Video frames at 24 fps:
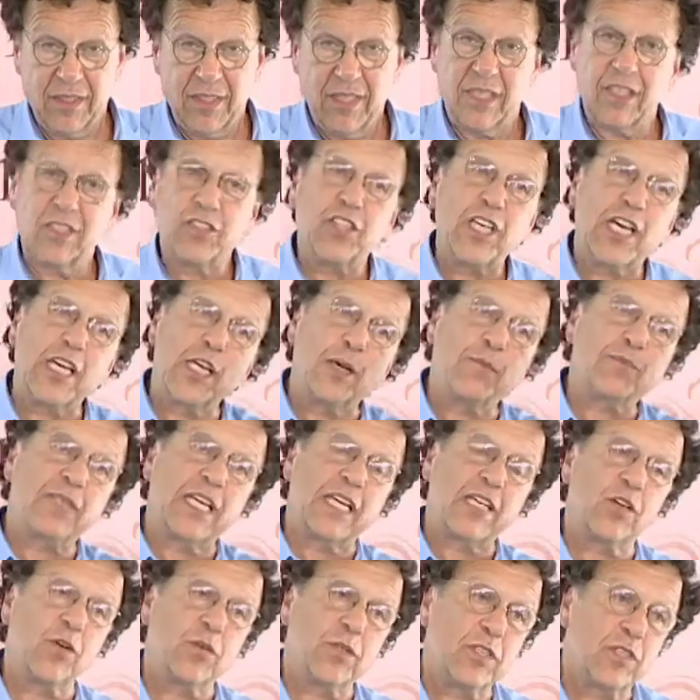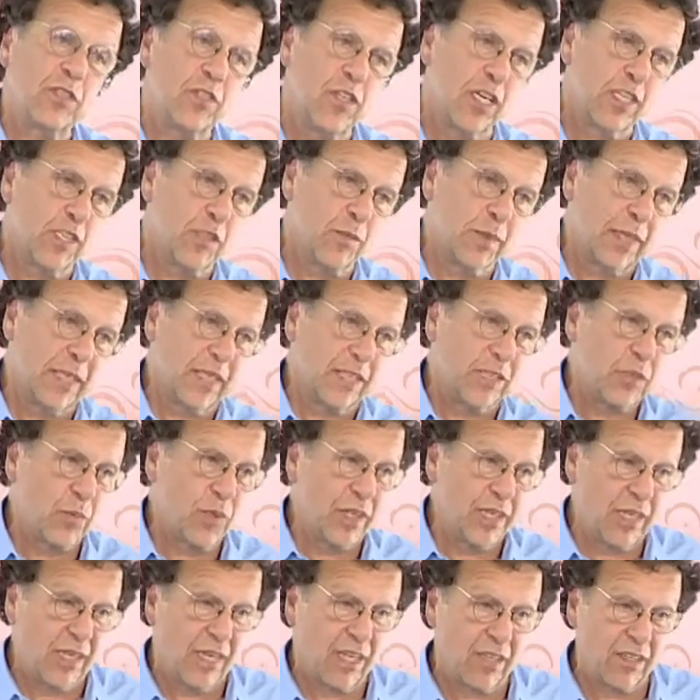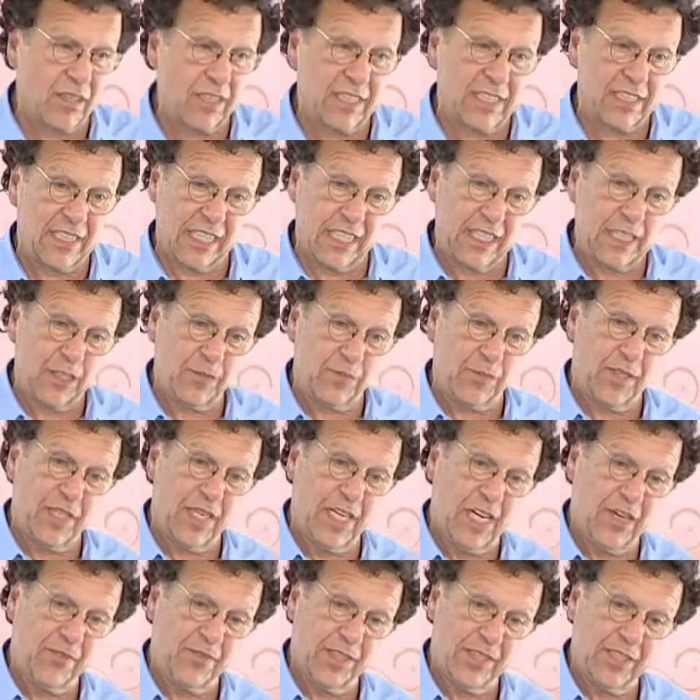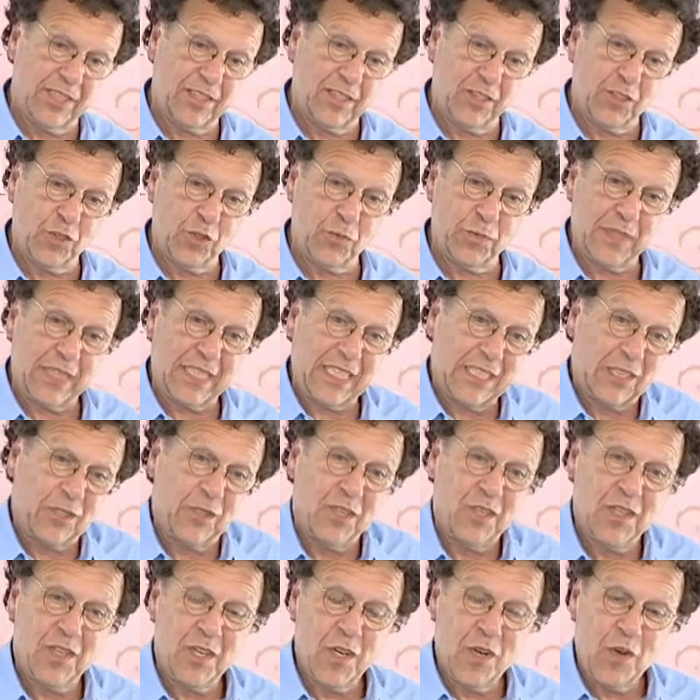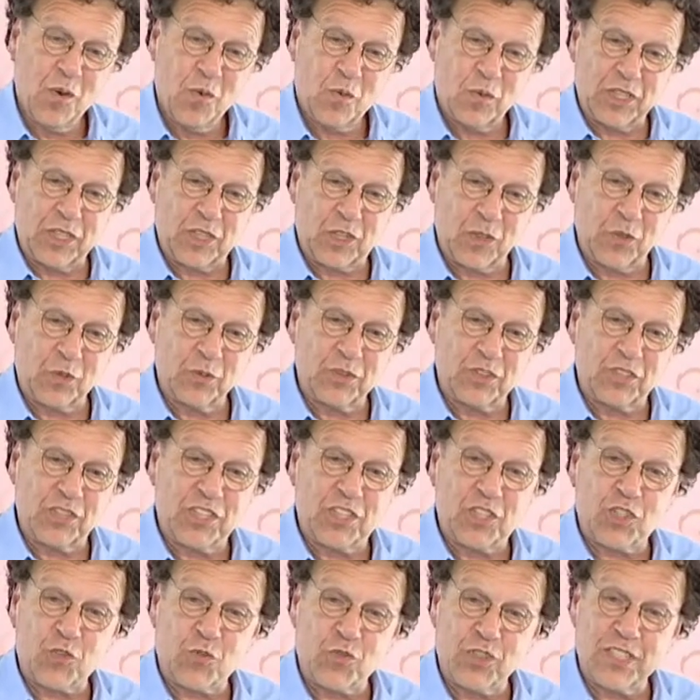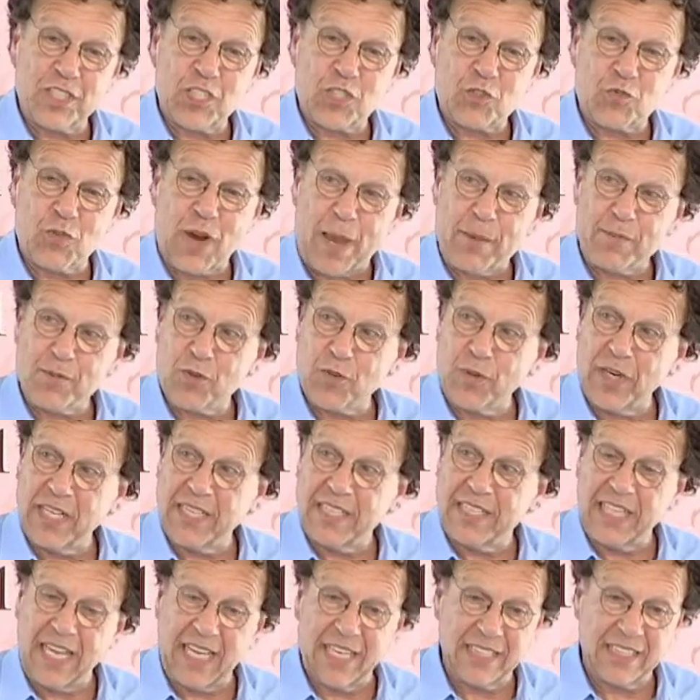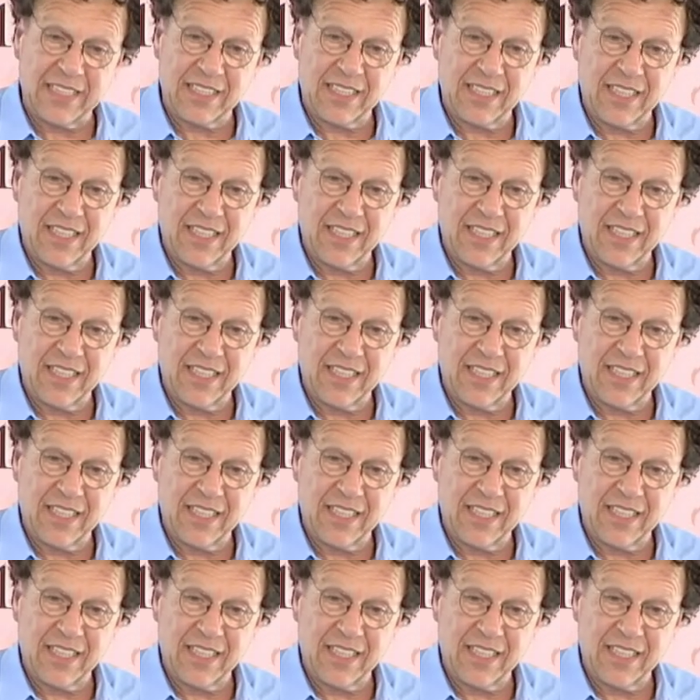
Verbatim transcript: You know, John Updike always talked about this. It's one of the hardest things for novelists to do because we're so strapped to our desk